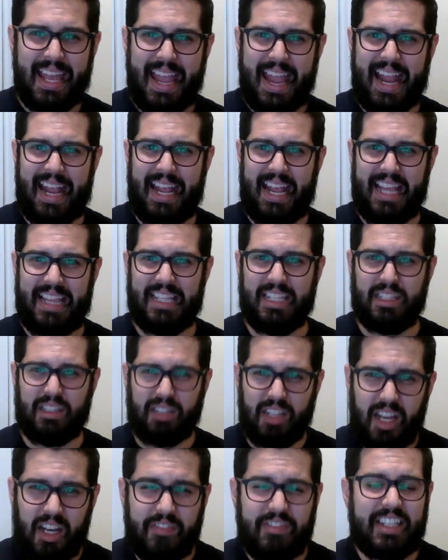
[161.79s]
and the
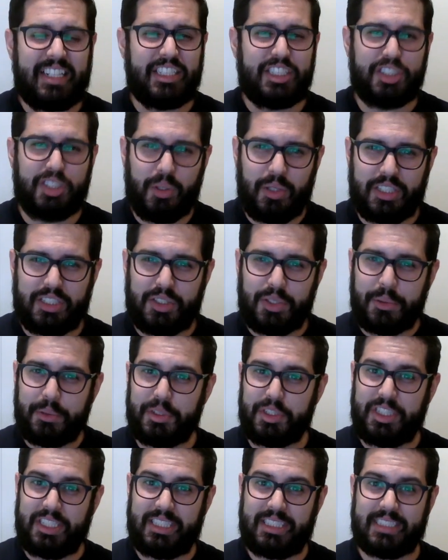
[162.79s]
love that he showed us through
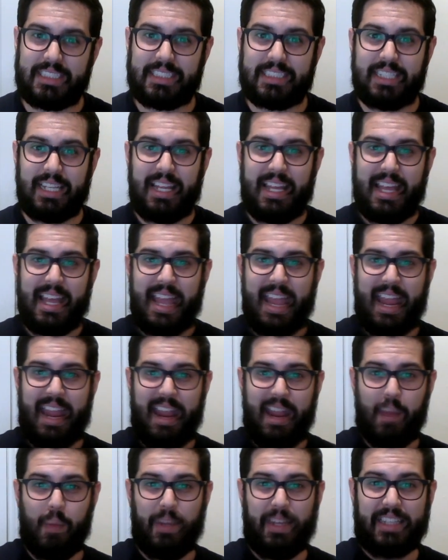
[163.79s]
Jesus,
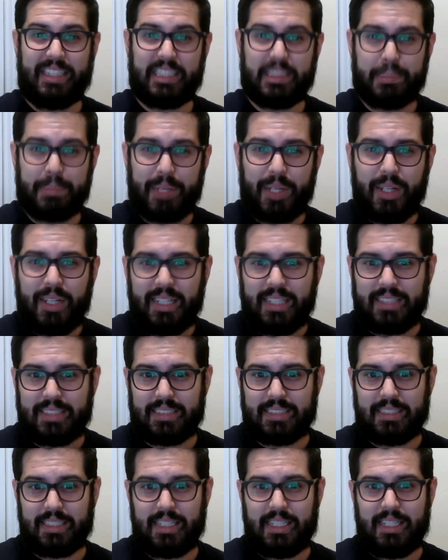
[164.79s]
and we
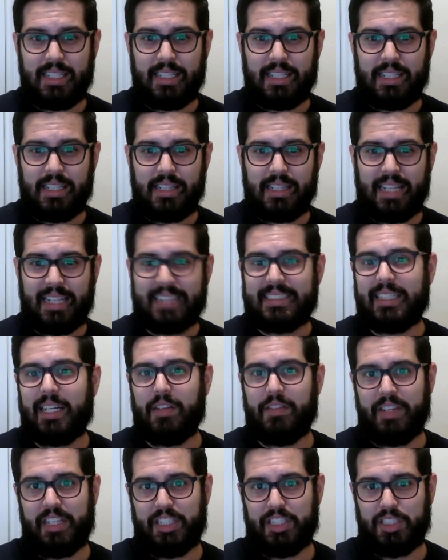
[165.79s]
experienced that
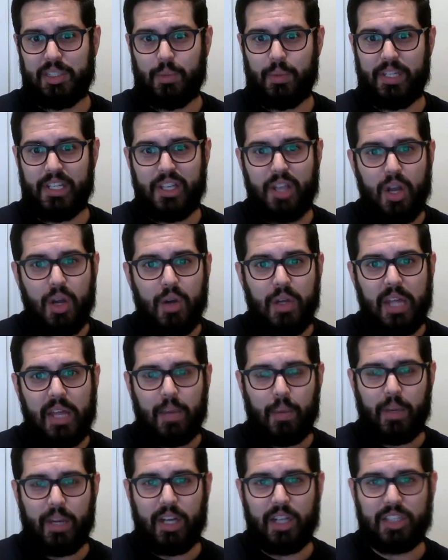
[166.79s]
salvation. We know that
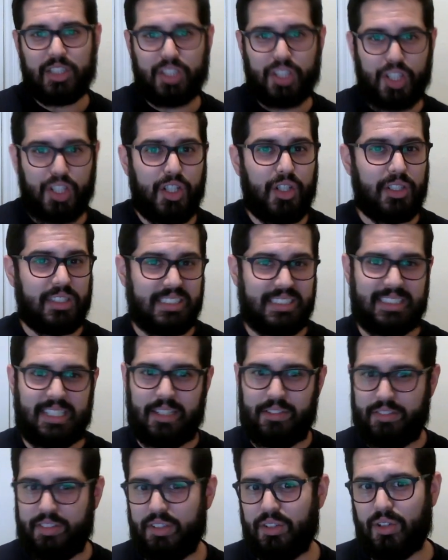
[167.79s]
we are secure and
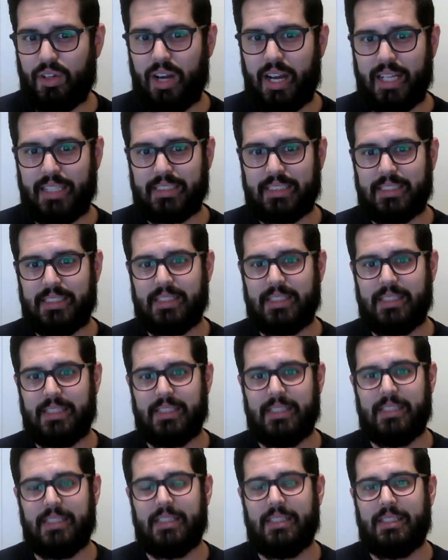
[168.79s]
saved in Christ.
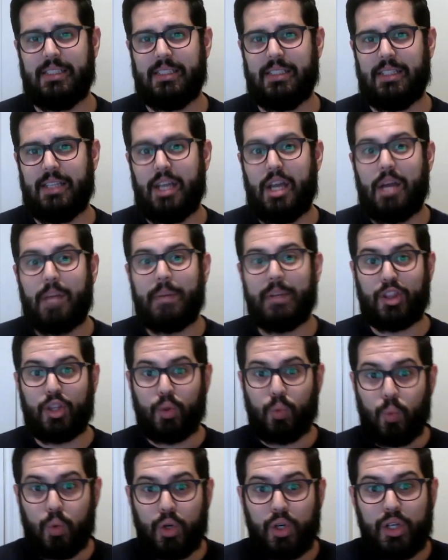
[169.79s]
But
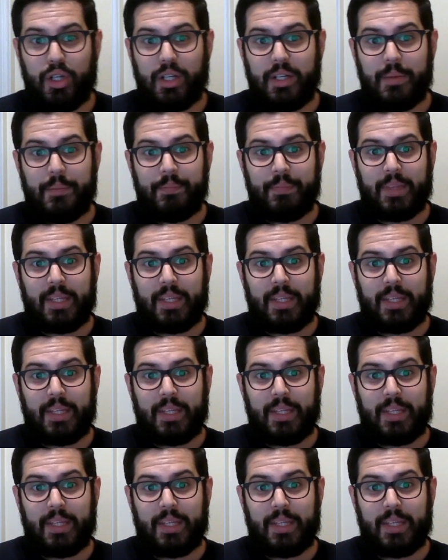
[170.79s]
the word